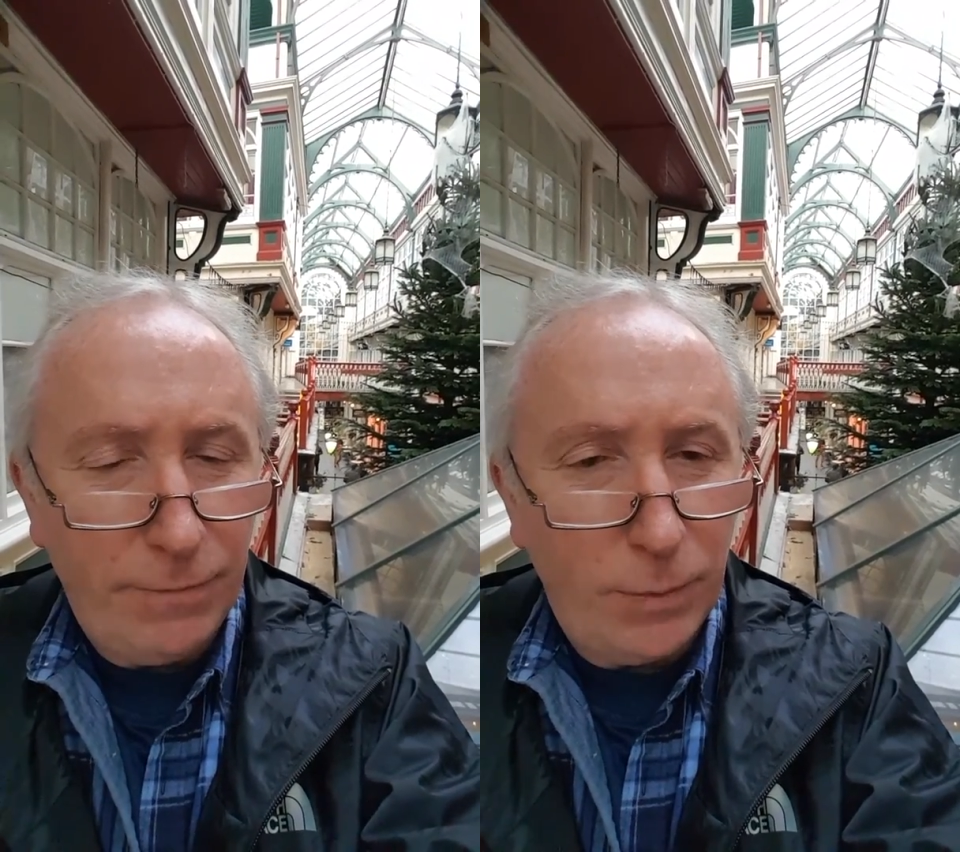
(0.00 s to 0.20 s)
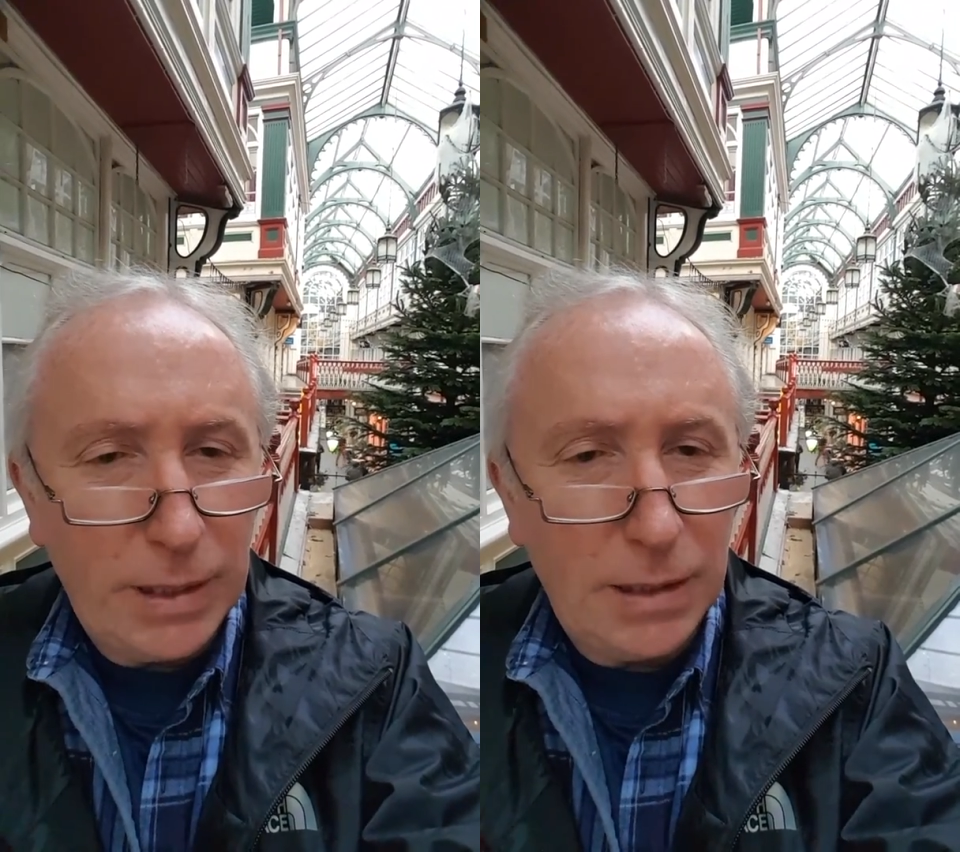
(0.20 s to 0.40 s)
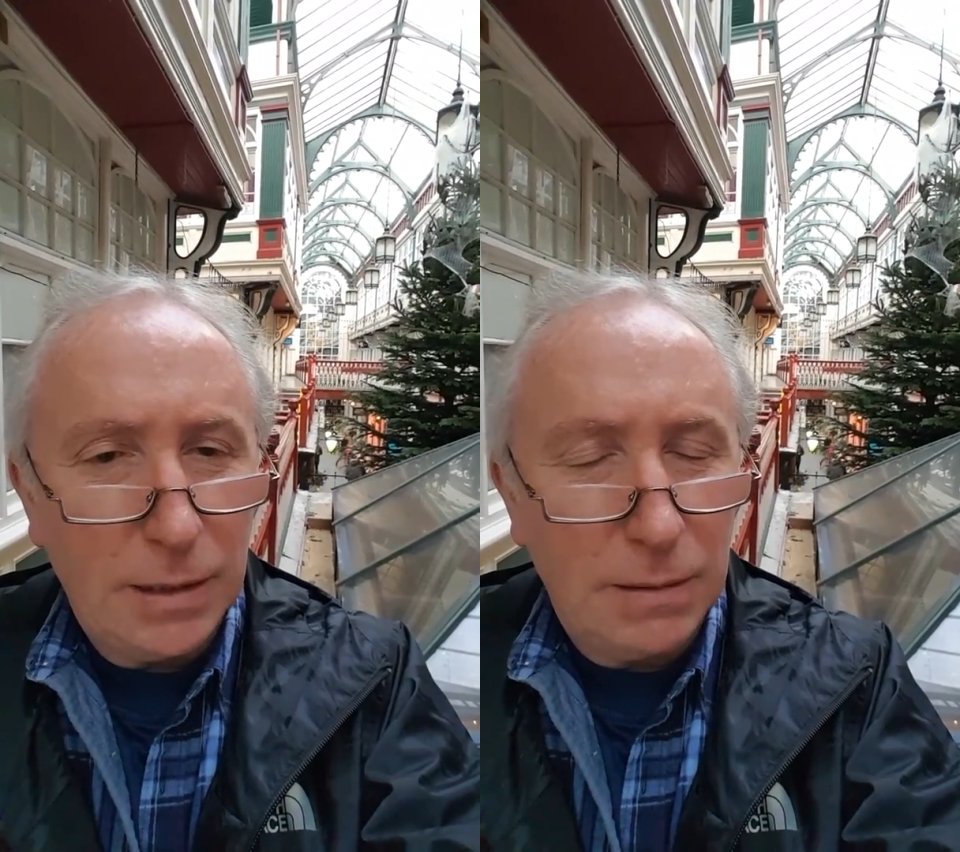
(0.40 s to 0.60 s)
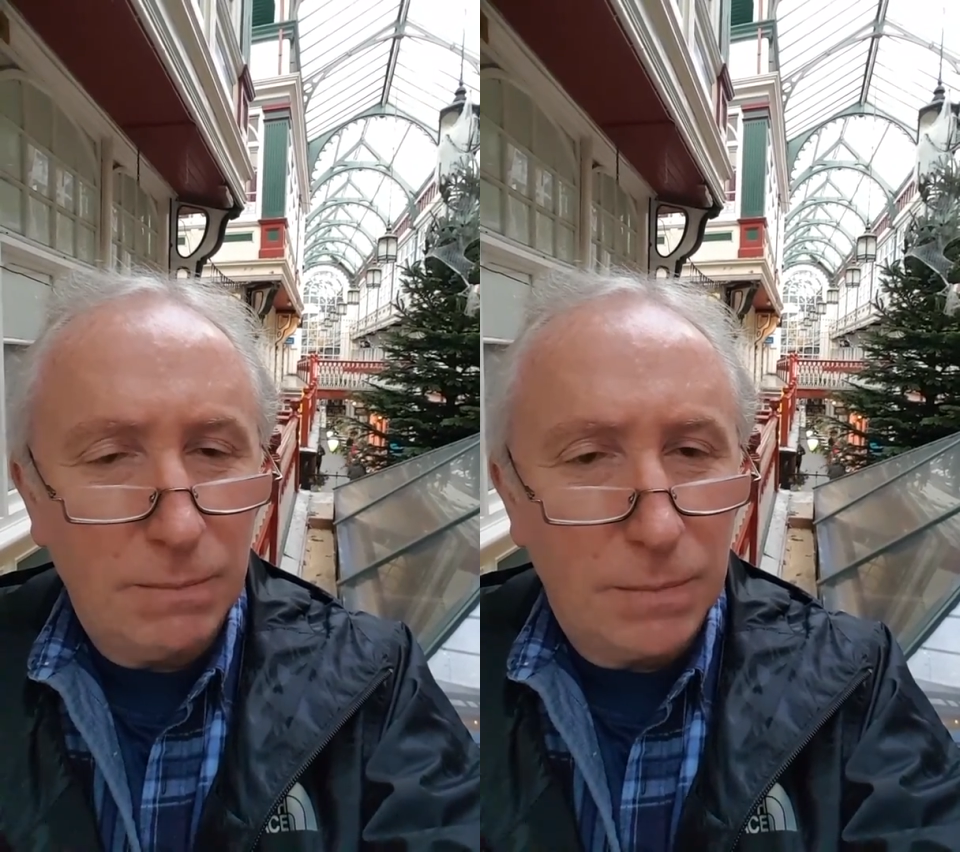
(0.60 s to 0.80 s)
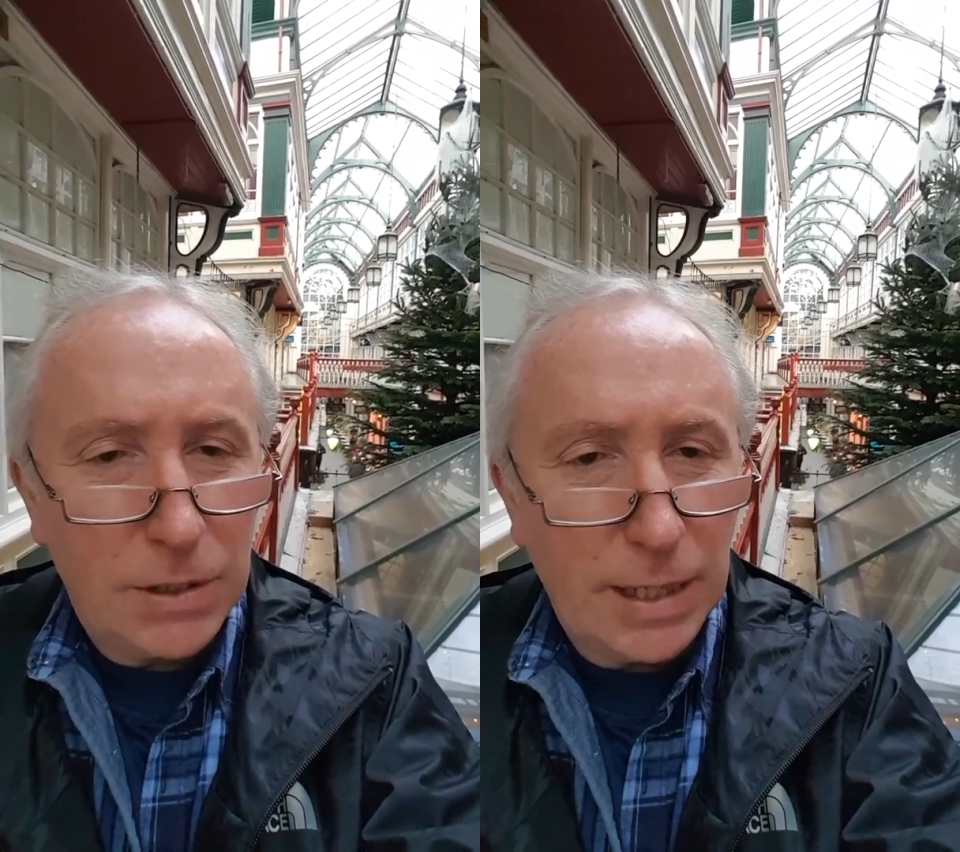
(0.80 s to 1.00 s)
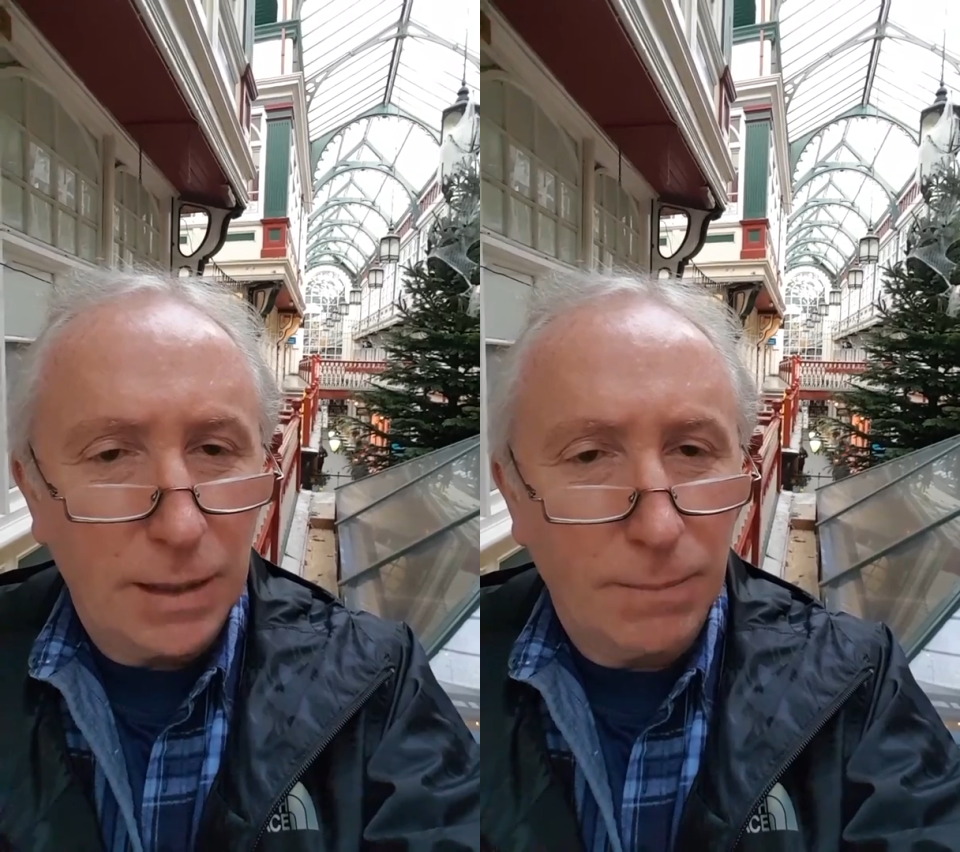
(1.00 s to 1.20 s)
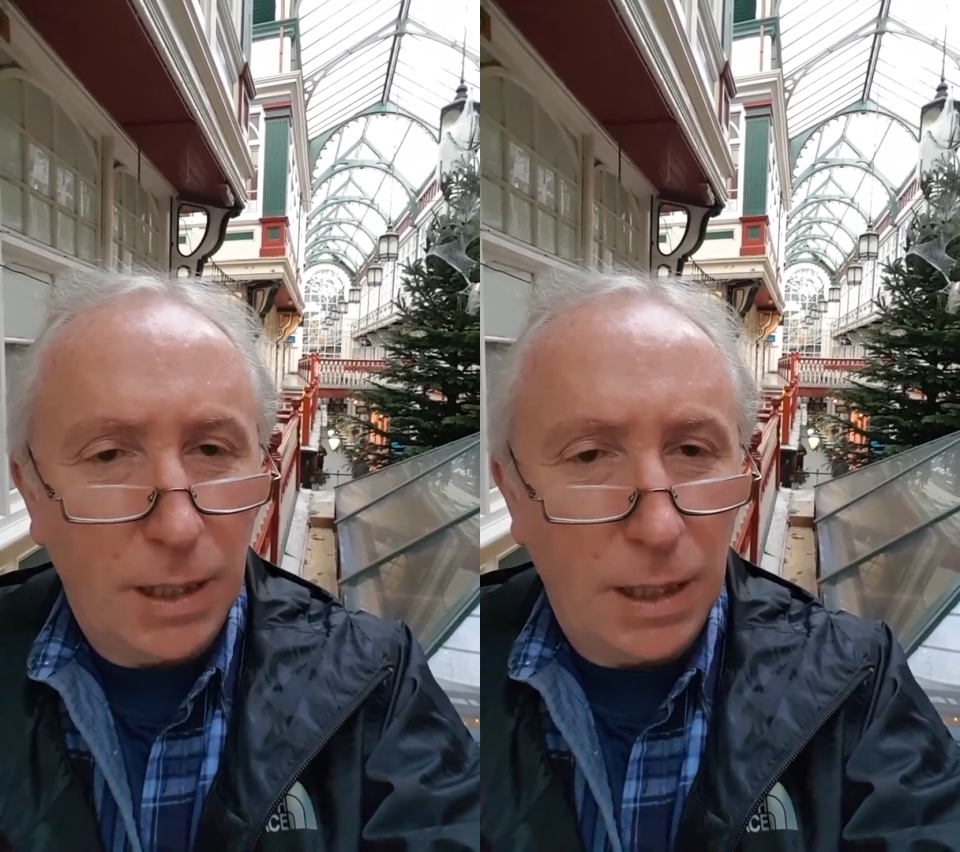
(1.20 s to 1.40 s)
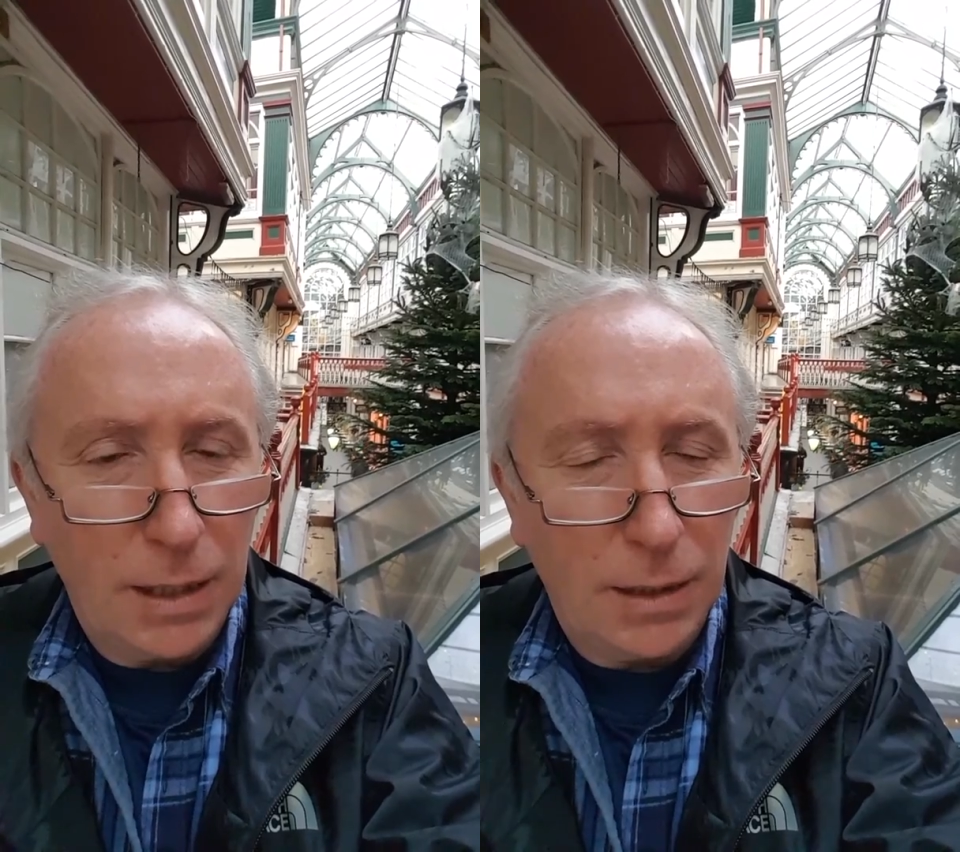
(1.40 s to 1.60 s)
If we take
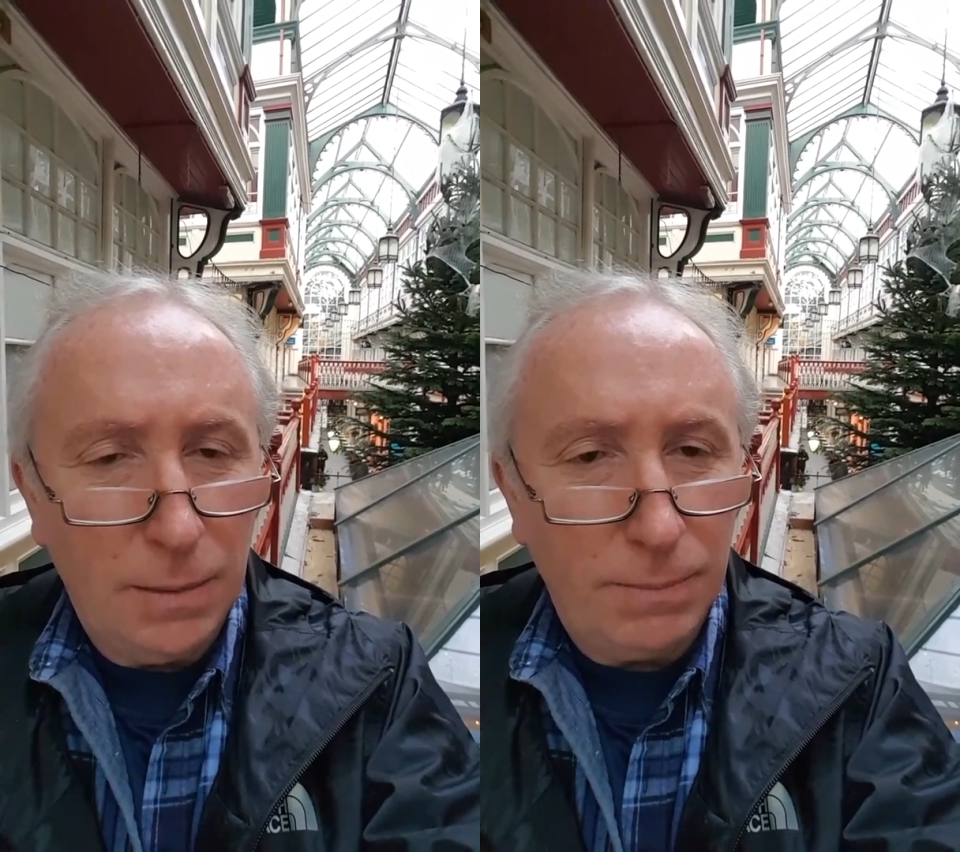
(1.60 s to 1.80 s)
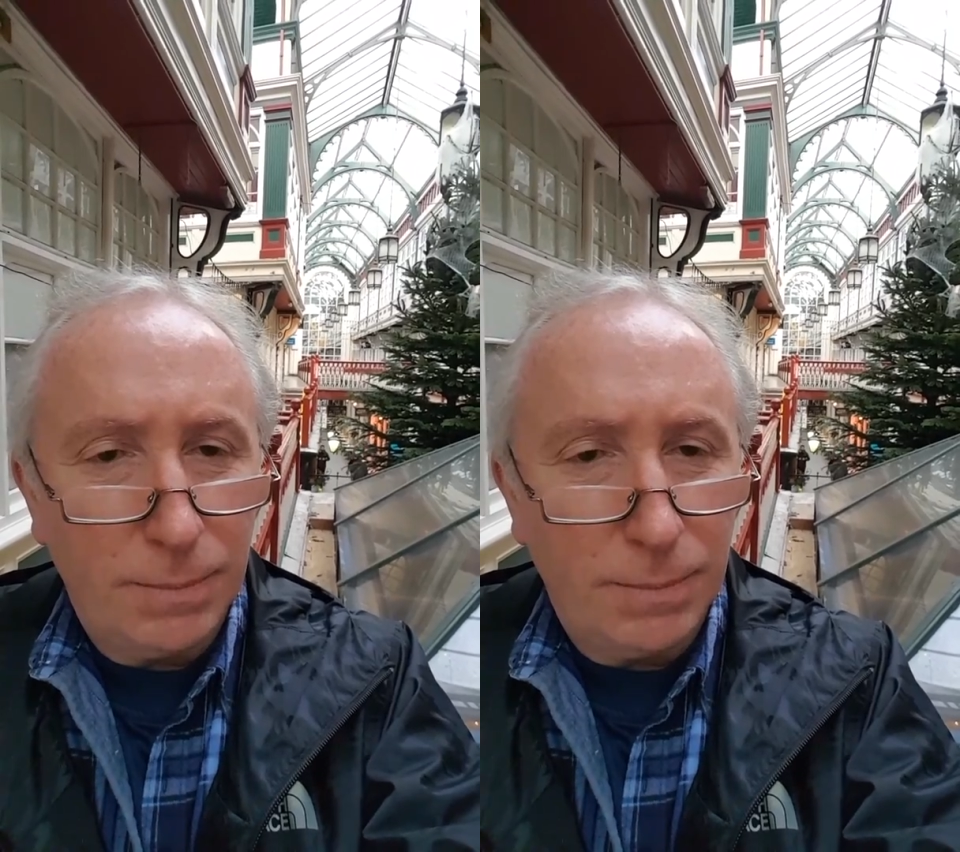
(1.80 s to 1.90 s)
my